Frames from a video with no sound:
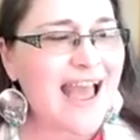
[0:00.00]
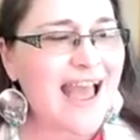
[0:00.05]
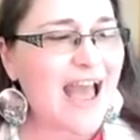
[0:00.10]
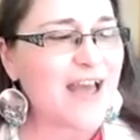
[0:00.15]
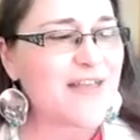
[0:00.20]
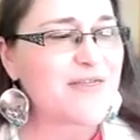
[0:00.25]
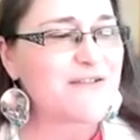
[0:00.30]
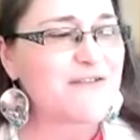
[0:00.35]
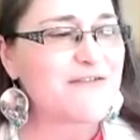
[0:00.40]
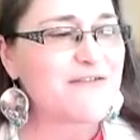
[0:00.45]

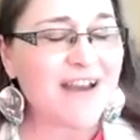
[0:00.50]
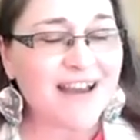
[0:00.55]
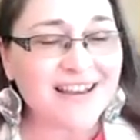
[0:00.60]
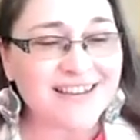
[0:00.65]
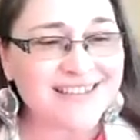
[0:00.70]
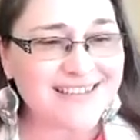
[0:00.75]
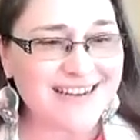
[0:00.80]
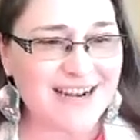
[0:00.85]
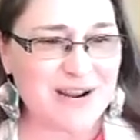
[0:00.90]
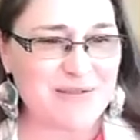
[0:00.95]
And the
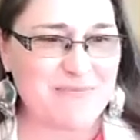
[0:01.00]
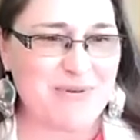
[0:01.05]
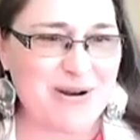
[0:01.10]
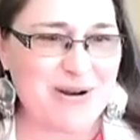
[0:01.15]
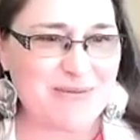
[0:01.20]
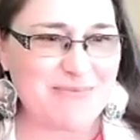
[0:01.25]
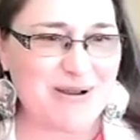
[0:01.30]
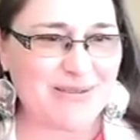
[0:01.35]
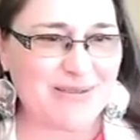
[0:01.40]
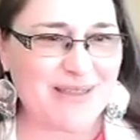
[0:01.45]
fascinating part
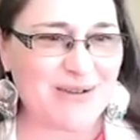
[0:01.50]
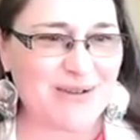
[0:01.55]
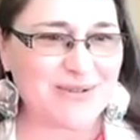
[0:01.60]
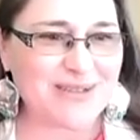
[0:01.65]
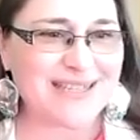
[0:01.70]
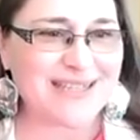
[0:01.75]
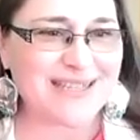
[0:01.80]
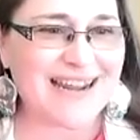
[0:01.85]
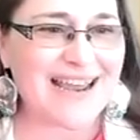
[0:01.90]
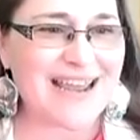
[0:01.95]
about that was
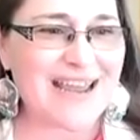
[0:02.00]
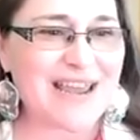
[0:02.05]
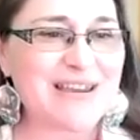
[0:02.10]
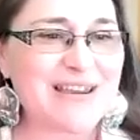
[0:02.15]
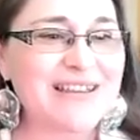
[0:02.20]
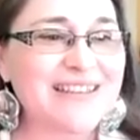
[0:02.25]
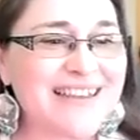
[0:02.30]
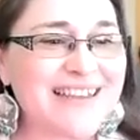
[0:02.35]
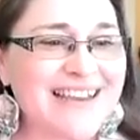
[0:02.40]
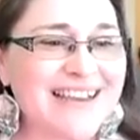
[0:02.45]
that I
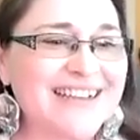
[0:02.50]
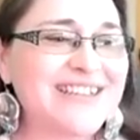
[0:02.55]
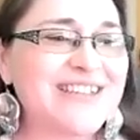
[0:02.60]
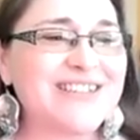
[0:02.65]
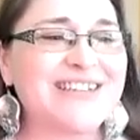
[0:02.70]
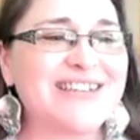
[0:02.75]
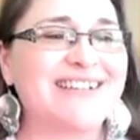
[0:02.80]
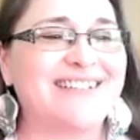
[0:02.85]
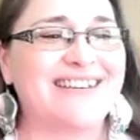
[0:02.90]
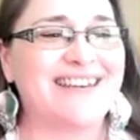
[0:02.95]

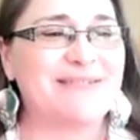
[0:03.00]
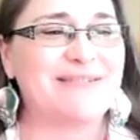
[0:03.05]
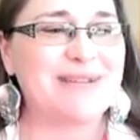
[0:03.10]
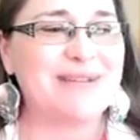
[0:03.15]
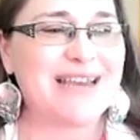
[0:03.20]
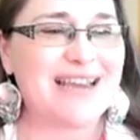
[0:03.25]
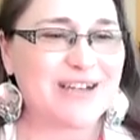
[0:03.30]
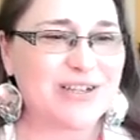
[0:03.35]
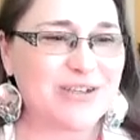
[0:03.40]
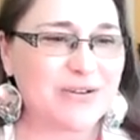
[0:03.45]
instantly
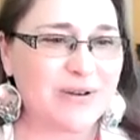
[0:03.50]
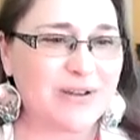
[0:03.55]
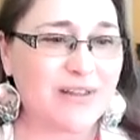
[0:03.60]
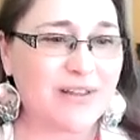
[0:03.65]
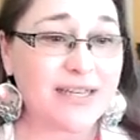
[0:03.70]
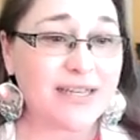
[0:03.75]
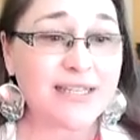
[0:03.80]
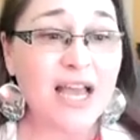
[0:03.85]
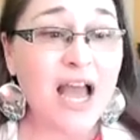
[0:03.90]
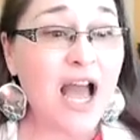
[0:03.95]
began to
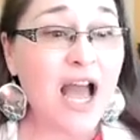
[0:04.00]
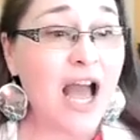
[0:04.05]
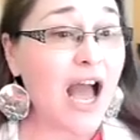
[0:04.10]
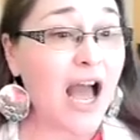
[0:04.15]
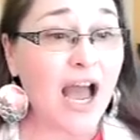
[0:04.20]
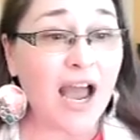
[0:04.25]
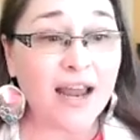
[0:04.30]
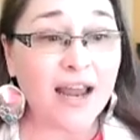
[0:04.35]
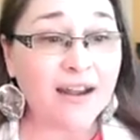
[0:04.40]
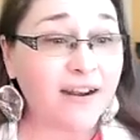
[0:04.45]
realize
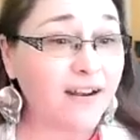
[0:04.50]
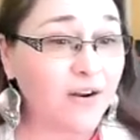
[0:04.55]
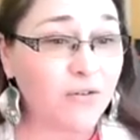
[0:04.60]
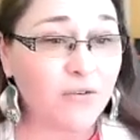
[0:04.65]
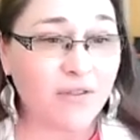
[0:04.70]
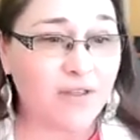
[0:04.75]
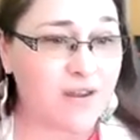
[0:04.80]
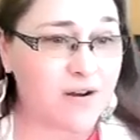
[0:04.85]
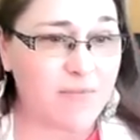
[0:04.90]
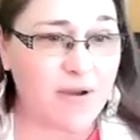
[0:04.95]
I didn't know a
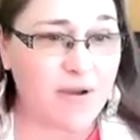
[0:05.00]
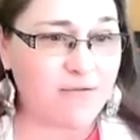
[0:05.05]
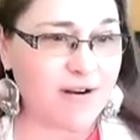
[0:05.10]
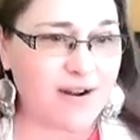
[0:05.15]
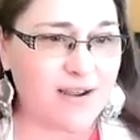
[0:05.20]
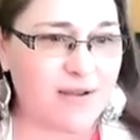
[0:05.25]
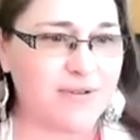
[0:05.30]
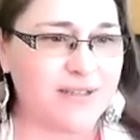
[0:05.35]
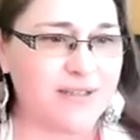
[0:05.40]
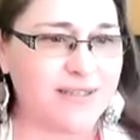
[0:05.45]
lot about
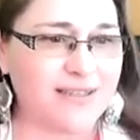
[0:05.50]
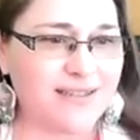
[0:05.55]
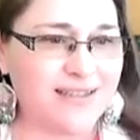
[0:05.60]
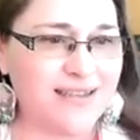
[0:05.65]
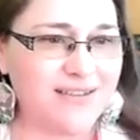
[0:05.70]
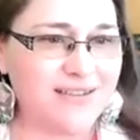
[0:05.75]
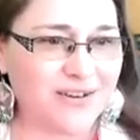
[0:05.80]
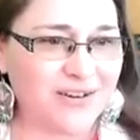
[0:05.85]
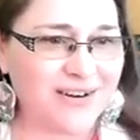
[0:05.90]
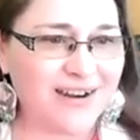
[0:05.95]
running a business
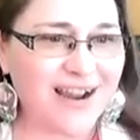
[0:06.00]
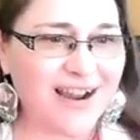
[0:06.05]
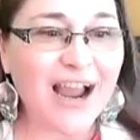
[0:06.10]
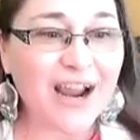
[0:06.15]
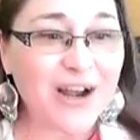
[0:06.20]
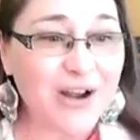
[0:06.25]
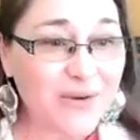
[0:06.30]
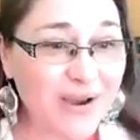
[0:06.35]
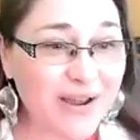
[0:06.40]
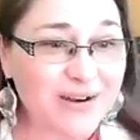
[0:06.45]
either. I
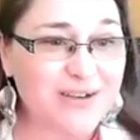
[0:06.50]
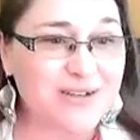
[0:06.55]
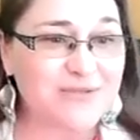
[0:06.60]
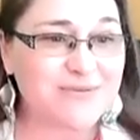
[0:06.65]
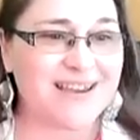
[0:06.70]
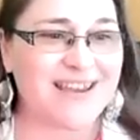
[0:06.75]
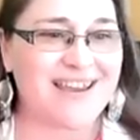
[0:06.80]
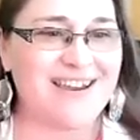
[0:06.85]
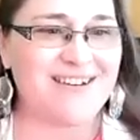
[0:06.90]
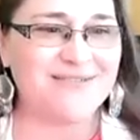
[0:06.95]
knew how to do
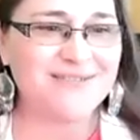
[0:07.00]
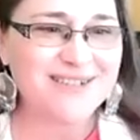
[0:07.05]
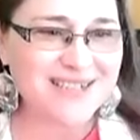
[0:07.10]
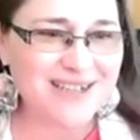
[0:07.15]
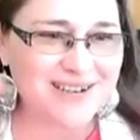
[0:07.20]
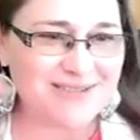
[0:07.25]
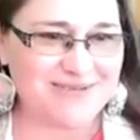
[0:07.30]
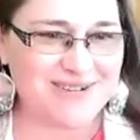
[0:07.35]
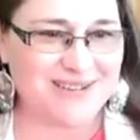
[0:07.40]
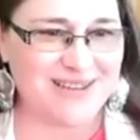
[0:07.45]

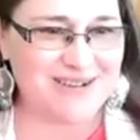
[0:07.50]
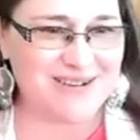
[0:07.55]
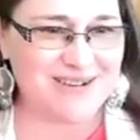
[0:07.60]
accounting really